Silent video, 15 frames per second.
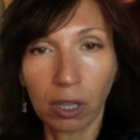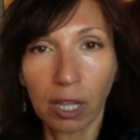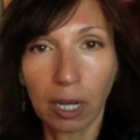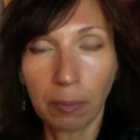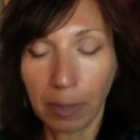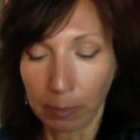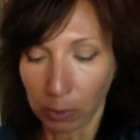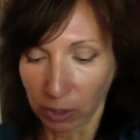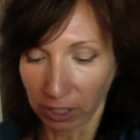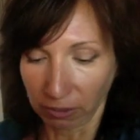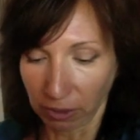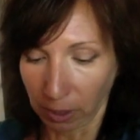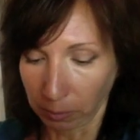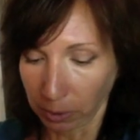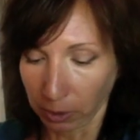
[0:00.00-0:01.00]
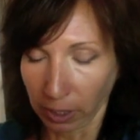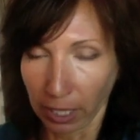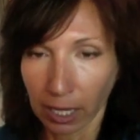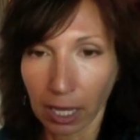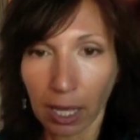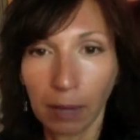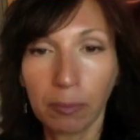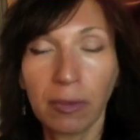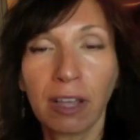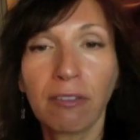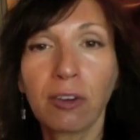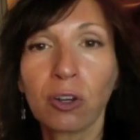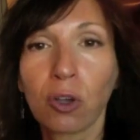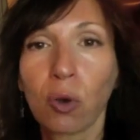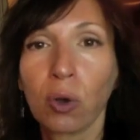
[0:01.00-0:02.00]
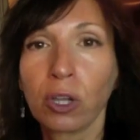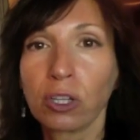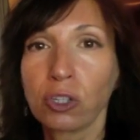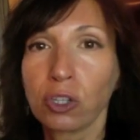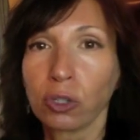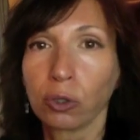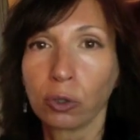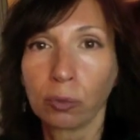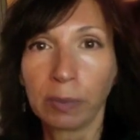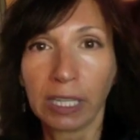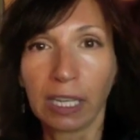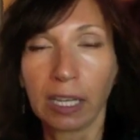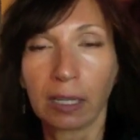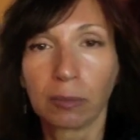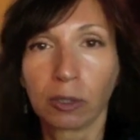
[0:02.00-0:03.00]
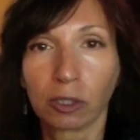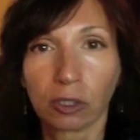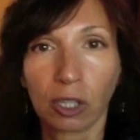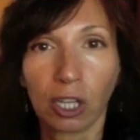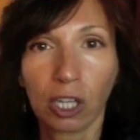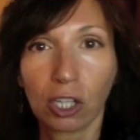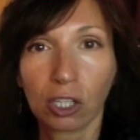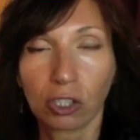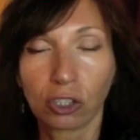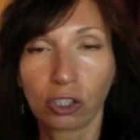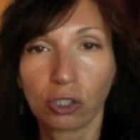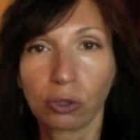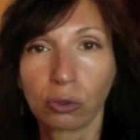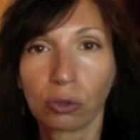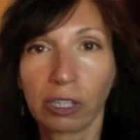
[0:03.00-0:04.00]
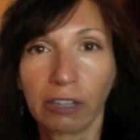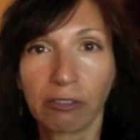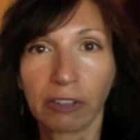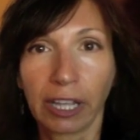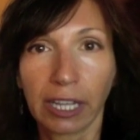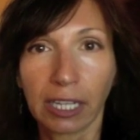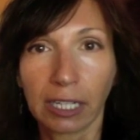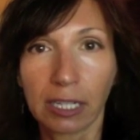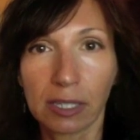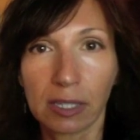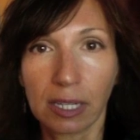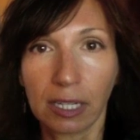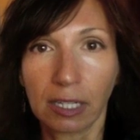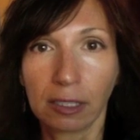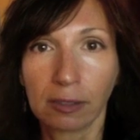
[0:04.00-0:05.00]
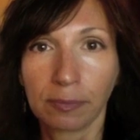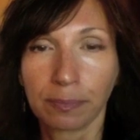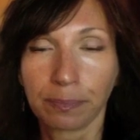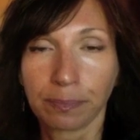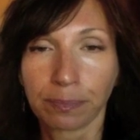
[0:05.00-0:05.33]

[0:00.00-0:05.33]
A lot of people give up. They're like, I'm never going to be able to live like an Essene.